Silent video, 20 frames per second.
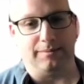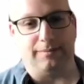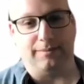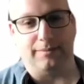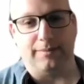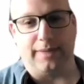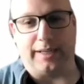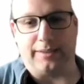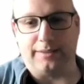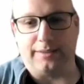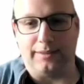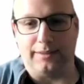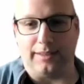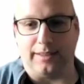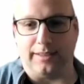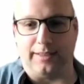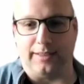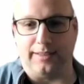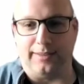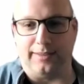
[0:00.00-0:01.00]
Michael,
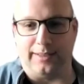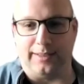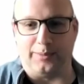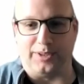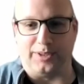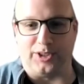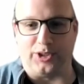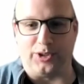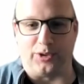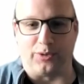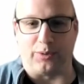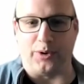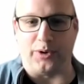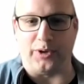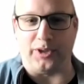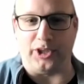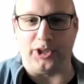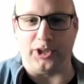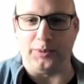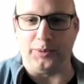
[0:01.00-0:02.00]
that was a good throw
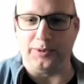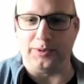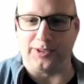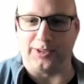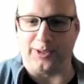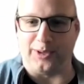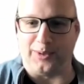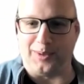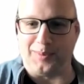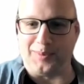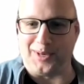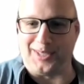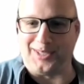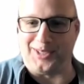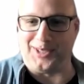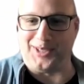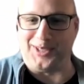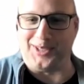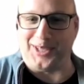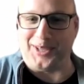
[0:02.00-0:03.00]
to you. So I'm going to
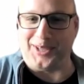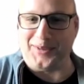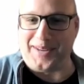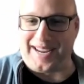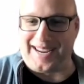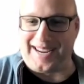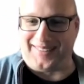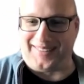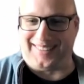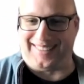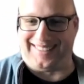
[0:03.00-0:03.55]
turn to you now.